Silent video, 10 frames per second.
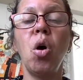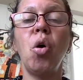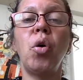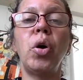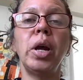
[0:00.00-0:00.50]

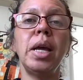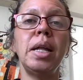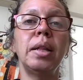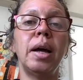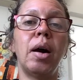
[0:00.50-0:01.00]
or
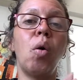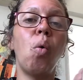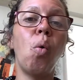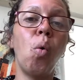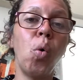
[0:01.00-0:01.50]
in the
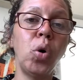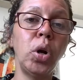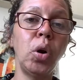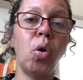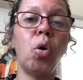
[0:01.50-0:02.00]
un
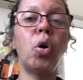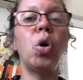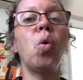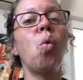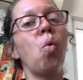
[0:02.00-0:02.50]

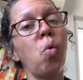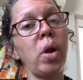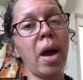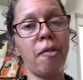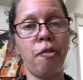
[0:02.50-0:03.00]
or
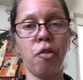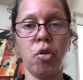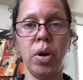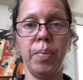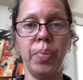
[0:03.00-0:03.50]
una form.